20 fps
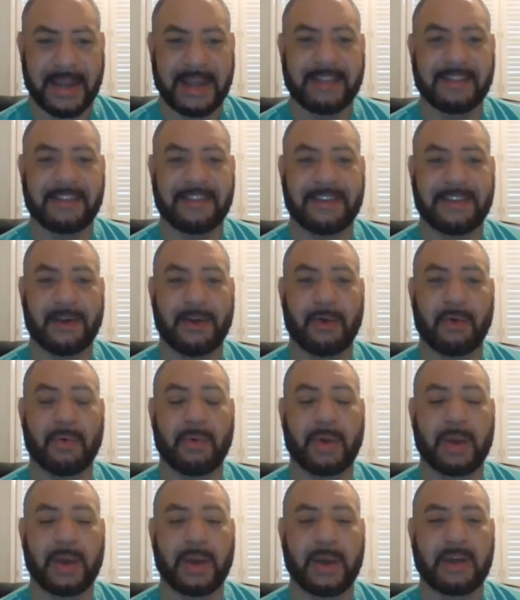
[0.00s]
And
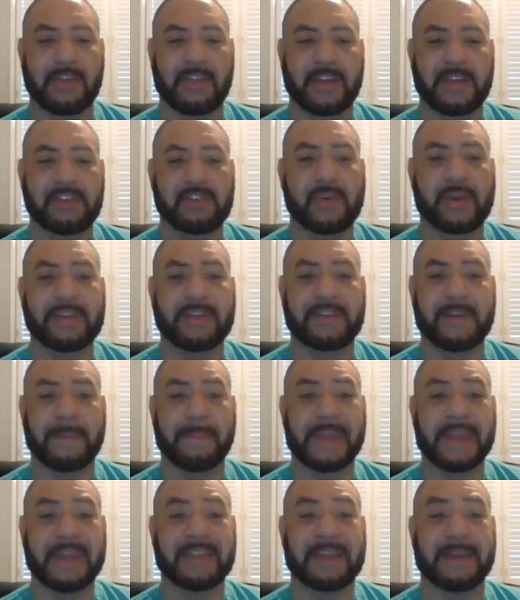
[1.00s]
so the issue ends
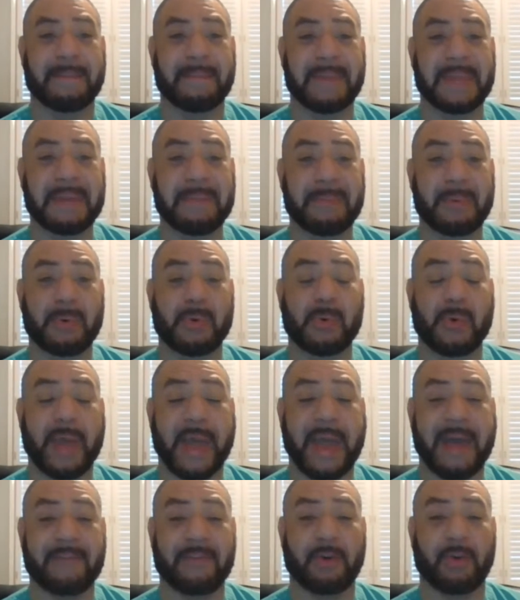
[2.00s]
up being that people who
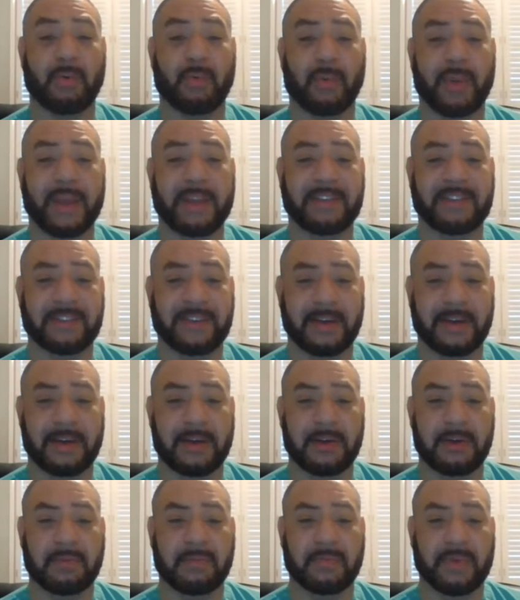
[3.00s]
have a risk
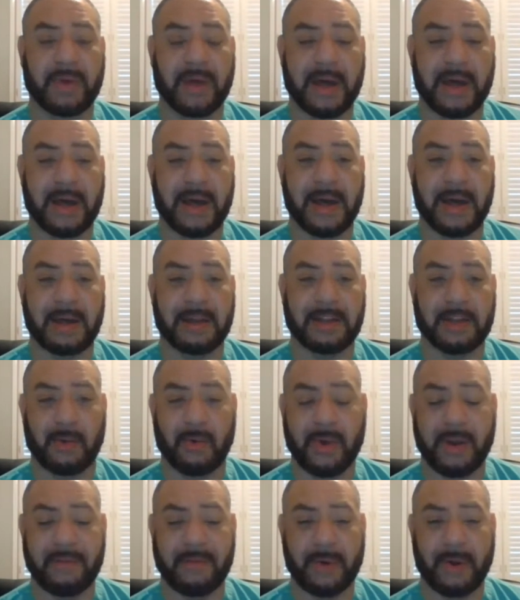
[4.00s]
of,
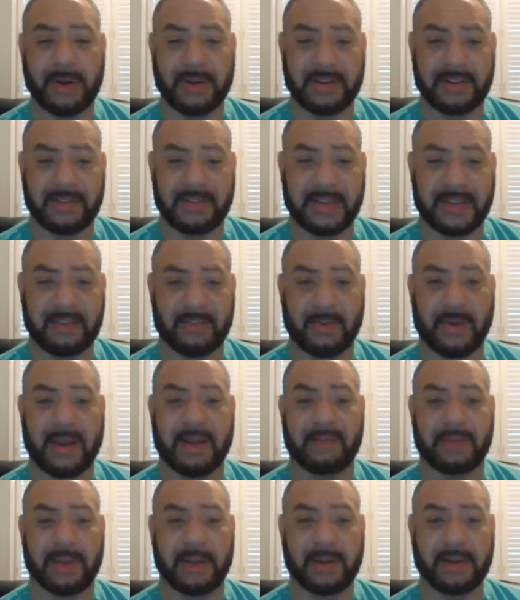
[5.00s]
who have heart disease or
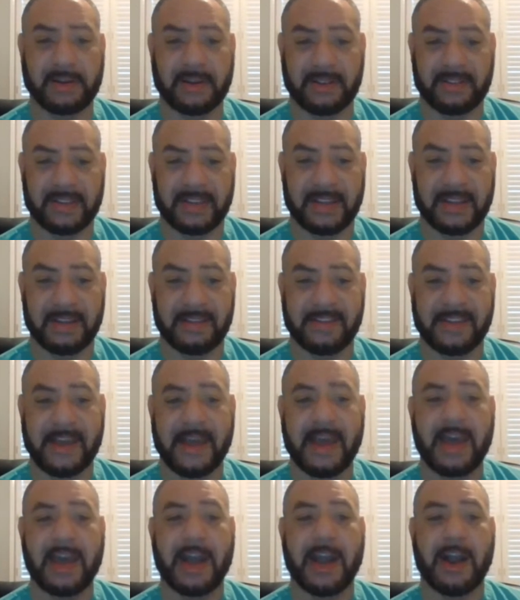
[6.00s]
have lung disease
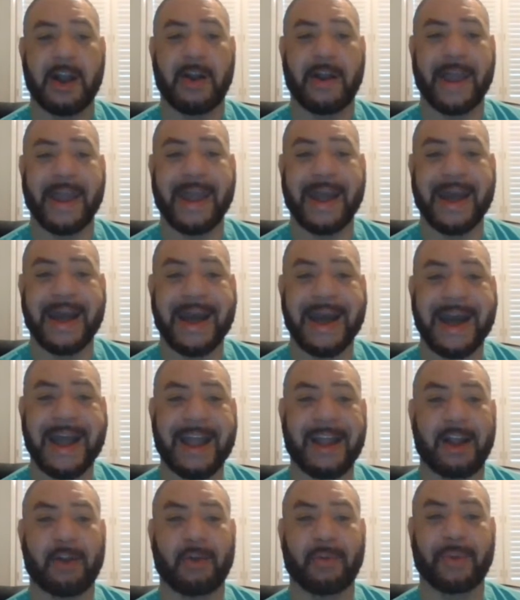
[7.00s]
are at
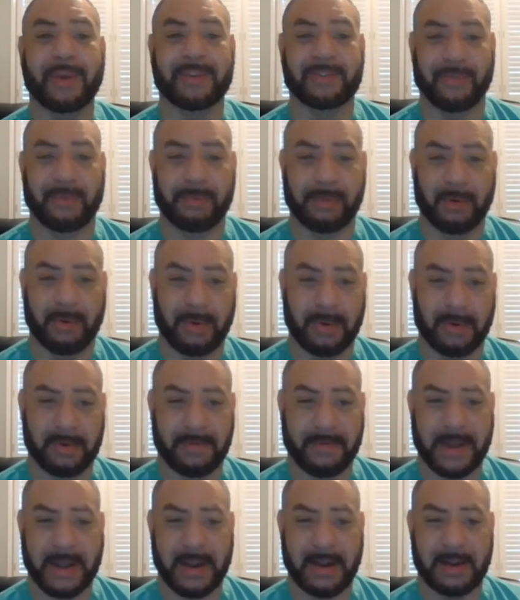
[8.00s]
higher risk from
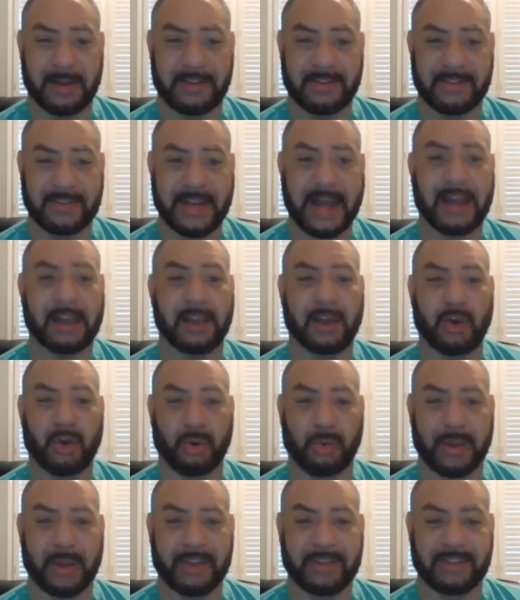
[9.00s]
coronavirus, not
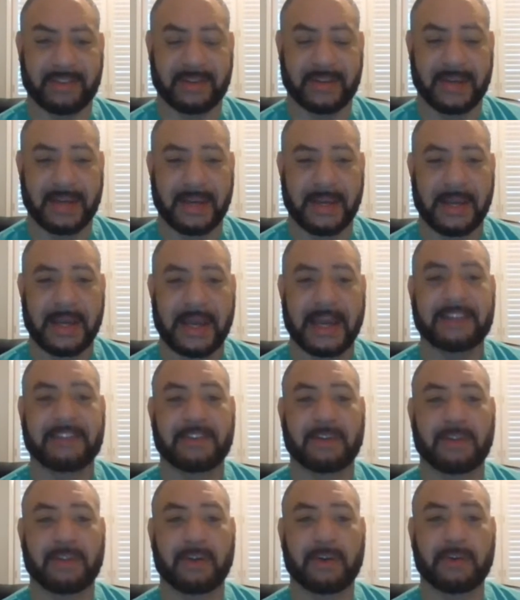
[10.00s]
lower risk. And
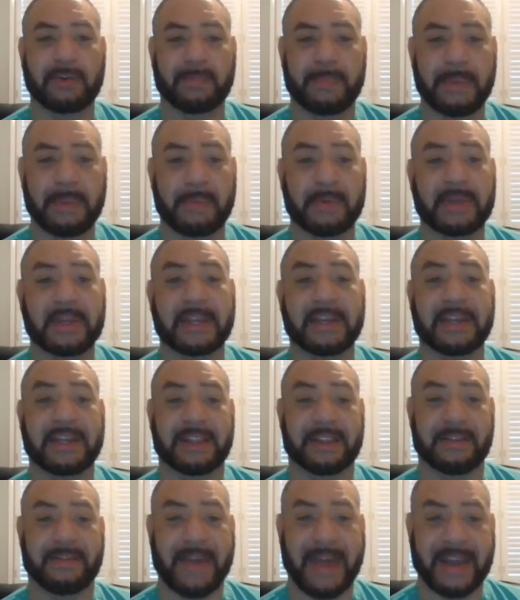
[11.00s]
so those people need to
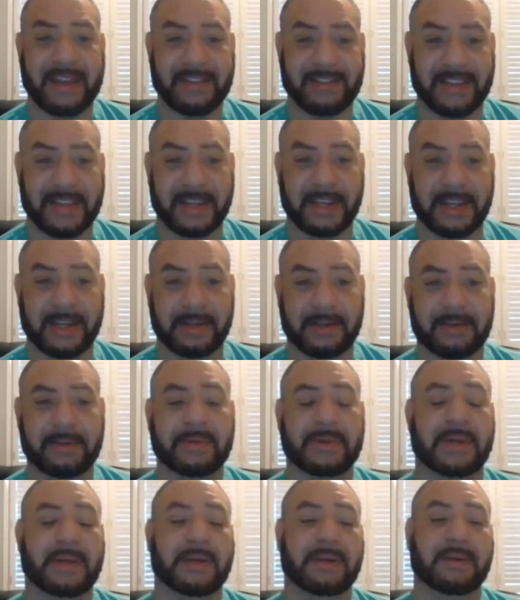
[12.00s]
get the vaccine,
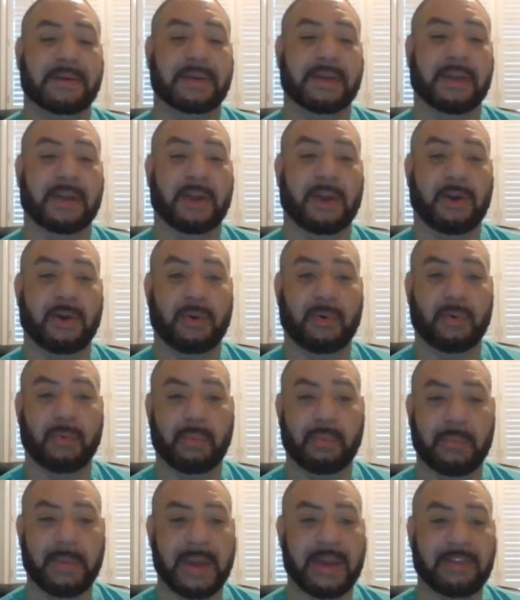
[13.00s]

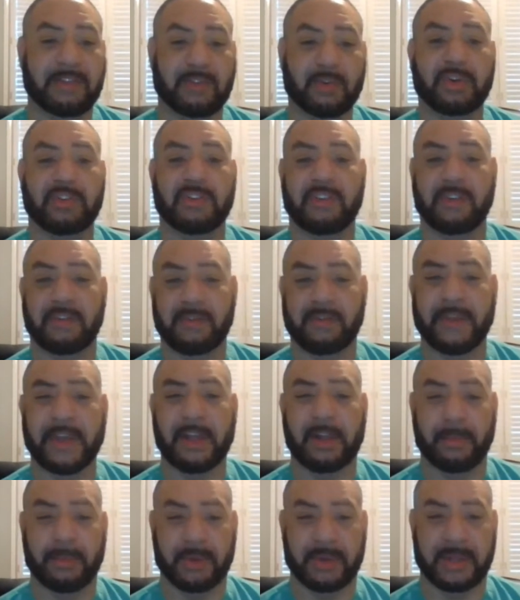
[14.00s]
as soon as it's
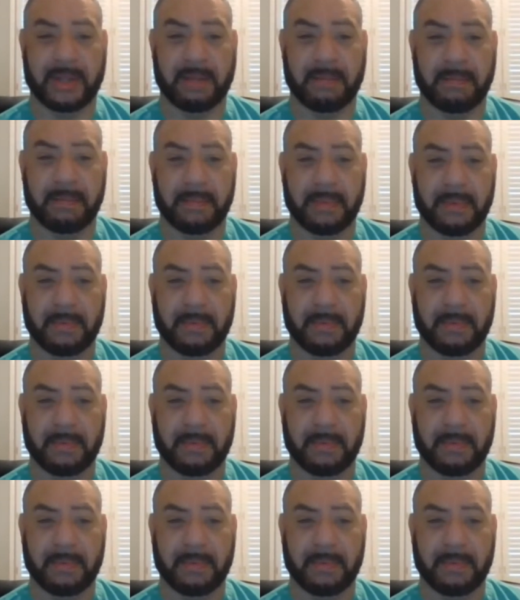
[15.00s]
available to them.